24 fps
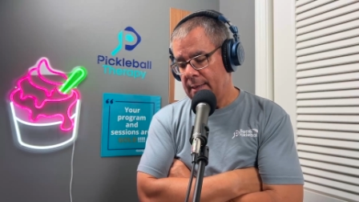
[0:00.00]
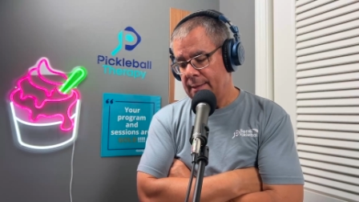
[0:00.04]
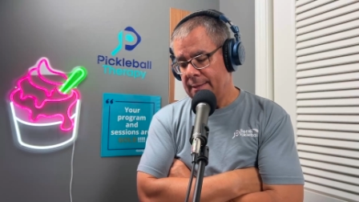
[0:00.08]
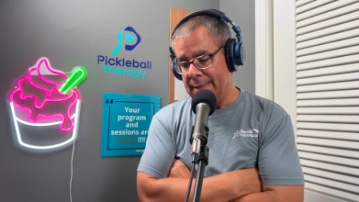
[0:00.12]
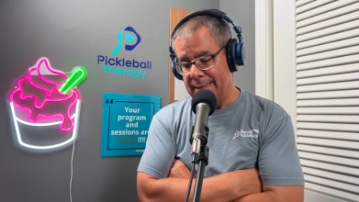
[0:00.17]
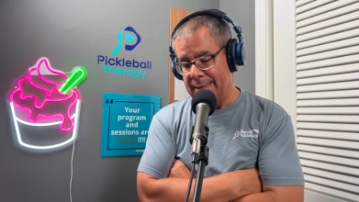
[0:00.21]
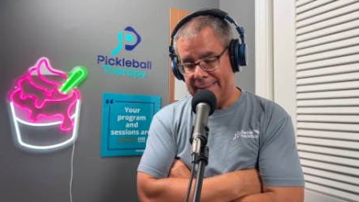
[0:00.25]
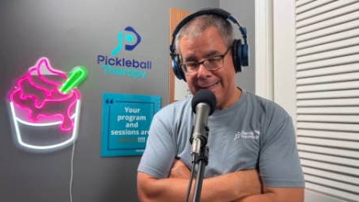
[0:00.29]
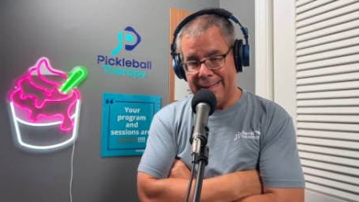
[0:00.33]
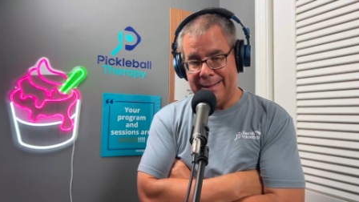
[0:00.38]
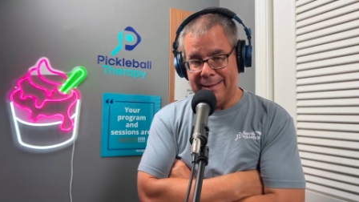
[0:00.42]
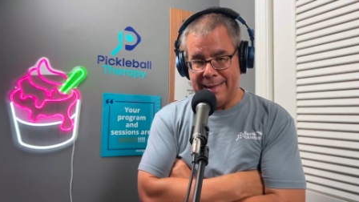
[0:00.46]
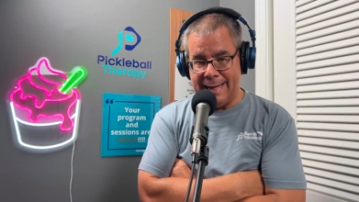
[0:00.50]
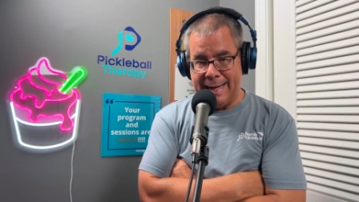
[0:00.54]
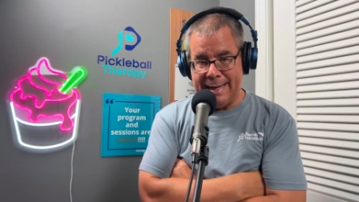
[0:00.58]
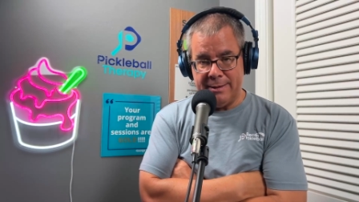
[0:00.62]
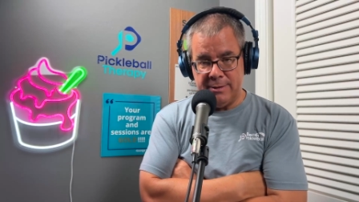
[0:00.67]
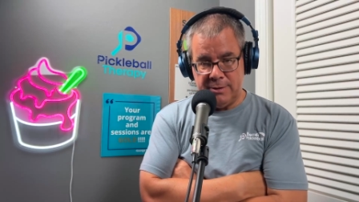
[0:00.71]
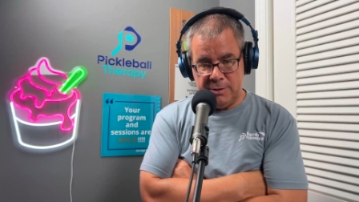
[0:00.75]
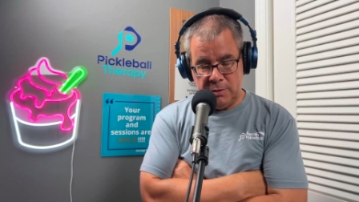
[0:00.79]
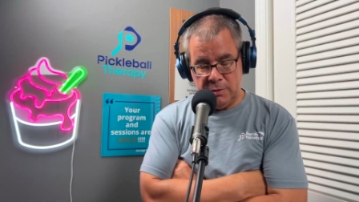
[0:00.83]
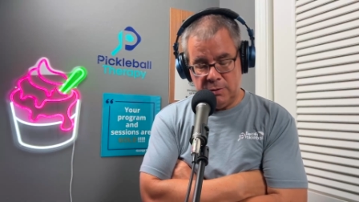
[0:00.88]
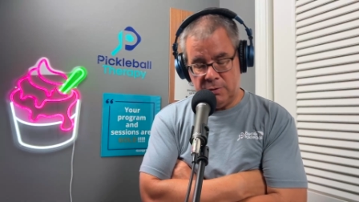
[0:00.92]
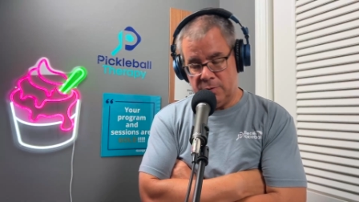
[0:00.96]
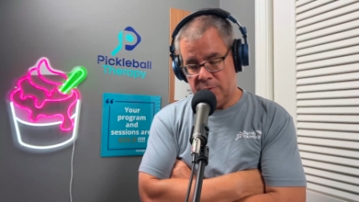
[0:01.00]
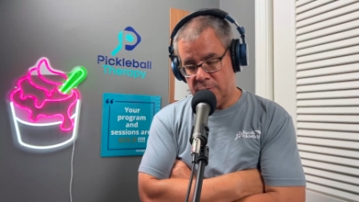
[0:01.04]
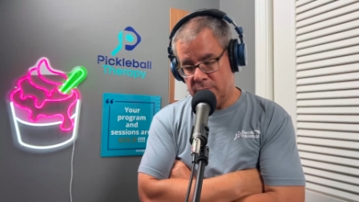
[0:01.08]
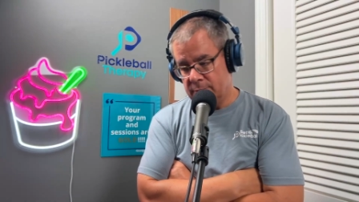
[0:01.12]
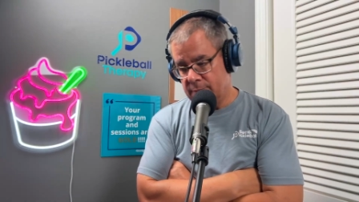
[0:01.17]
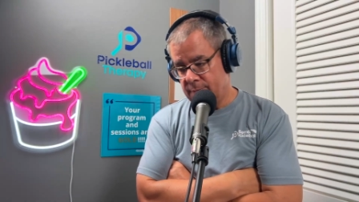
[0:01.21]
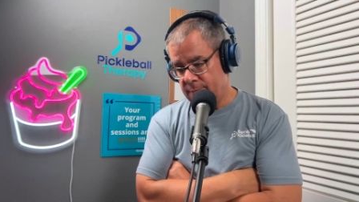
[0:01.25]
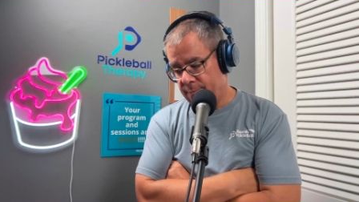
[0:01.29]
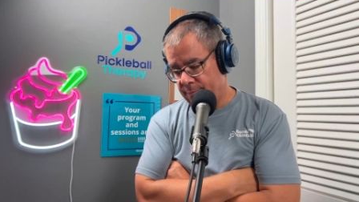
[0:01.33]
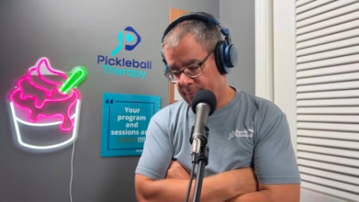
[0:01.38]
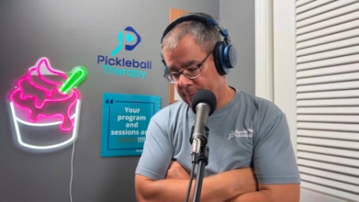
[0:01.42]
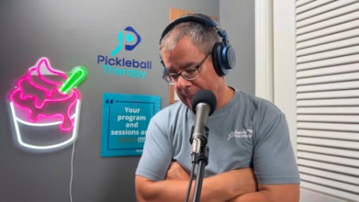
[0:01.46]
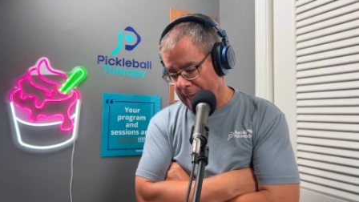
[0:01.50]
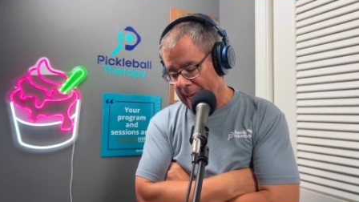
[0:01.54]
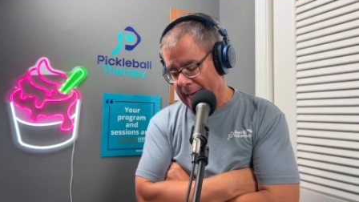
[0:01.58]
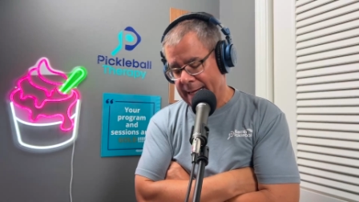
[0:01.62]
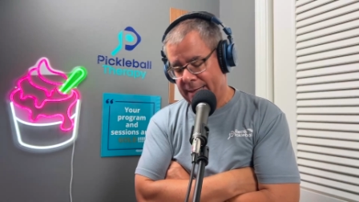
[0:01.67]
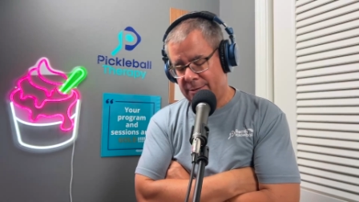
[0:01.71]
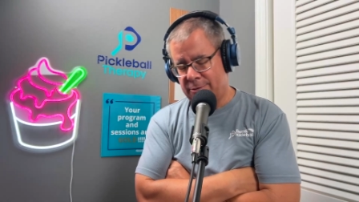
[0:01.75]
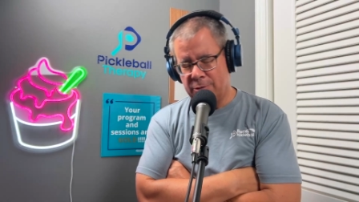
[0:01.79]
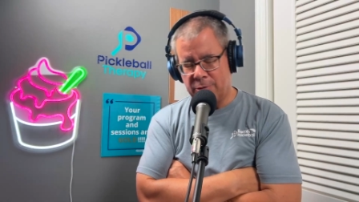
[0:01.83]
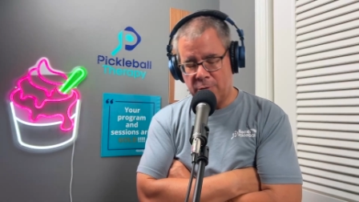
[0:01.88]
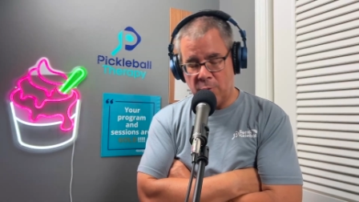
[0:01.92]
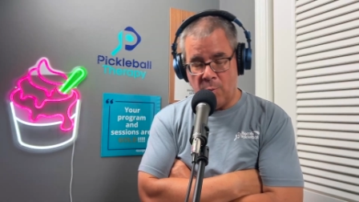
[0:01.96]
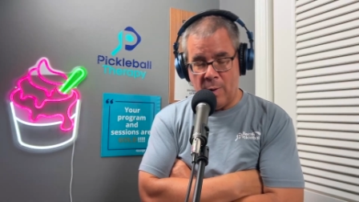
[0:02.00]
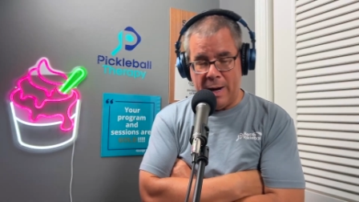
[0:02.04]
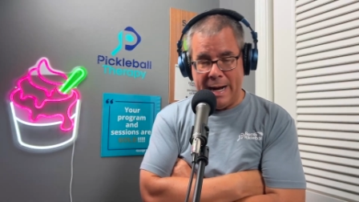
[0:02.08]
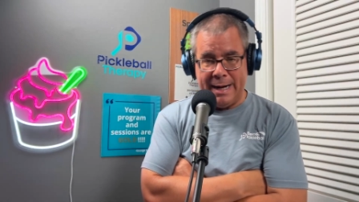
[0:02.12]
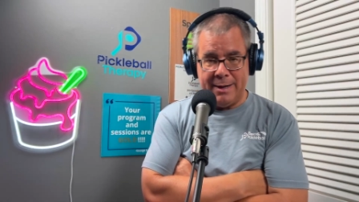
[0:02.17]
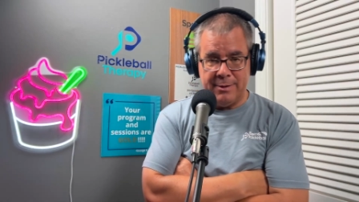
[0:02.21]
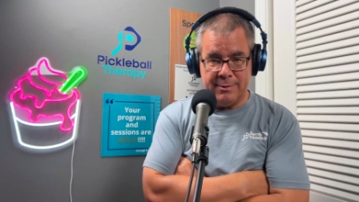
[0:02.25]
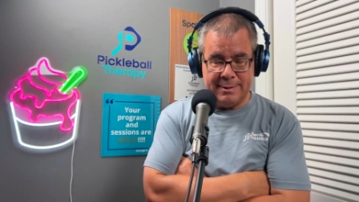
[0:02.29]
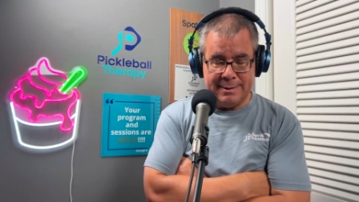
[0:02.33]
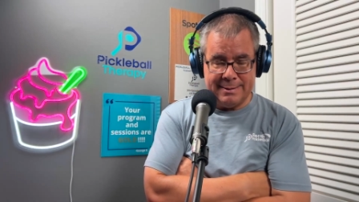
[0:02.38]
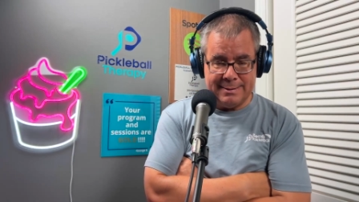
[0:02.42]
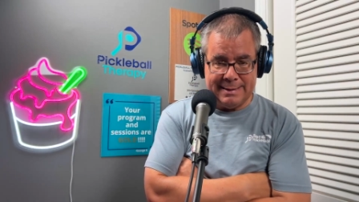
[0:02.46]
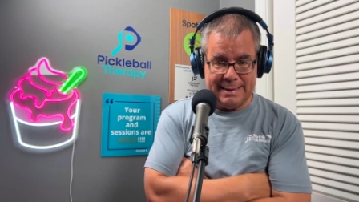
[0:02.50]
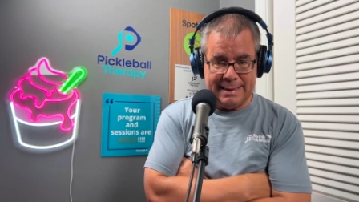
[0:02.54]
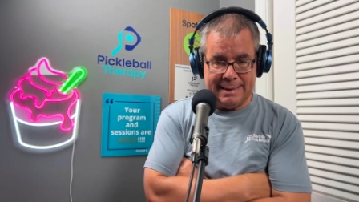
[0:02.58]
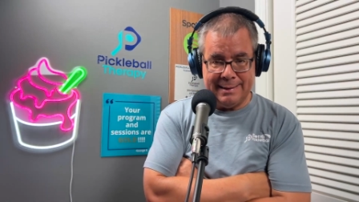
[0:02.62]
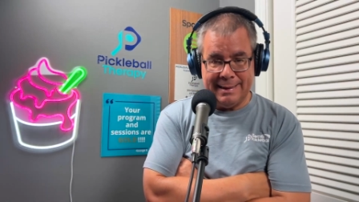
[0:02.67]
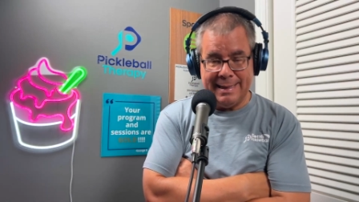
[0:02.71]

that then led to the X or the Y or the Z,